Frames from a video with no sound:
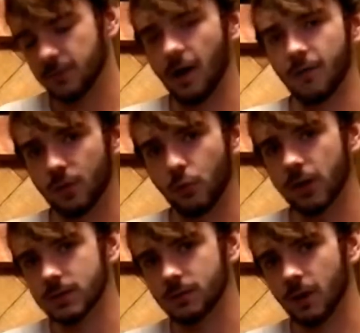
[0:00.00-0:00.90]
survive in the
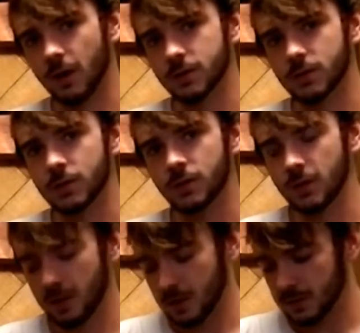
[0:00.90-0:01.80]
presence of oxygen.
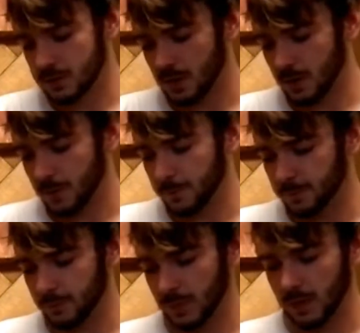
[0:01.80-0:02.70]
So
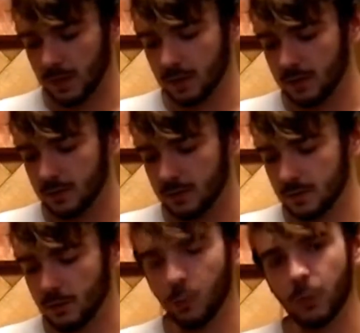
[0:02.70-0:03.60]

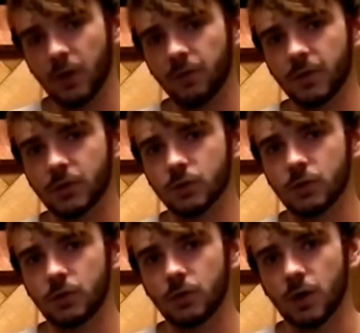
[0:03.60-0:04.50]
it will be beneficial
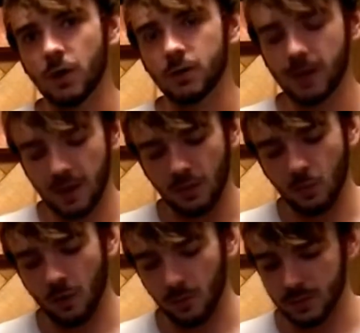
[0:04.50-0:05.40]
to your nose and the
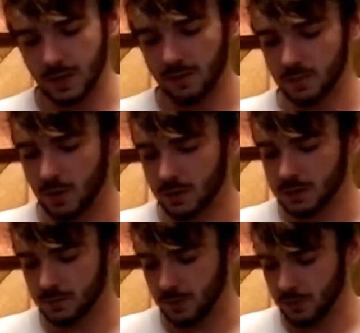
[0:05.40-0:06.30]
worms to have some
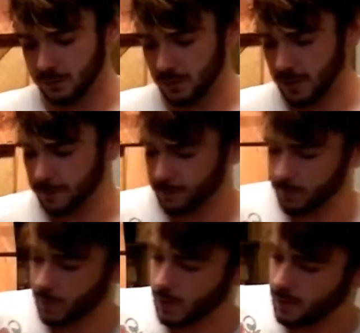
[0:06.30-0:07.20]
oxygen flowing through there.
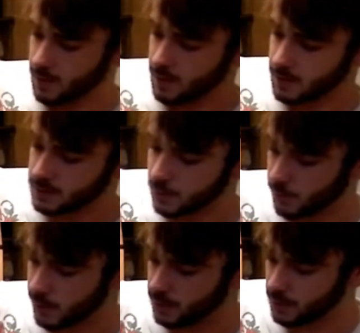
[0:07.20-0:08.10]
So
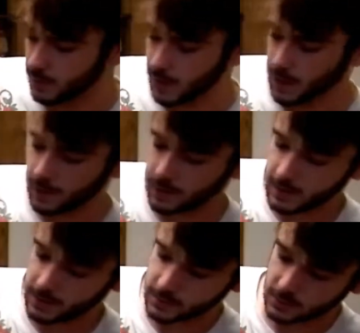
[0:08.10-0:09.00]
what we're going to do today
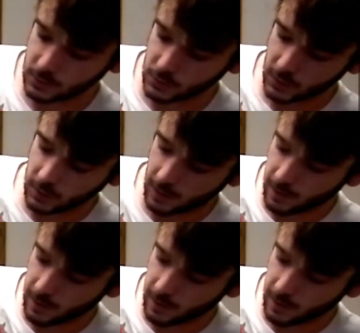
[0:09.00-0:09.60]
is drill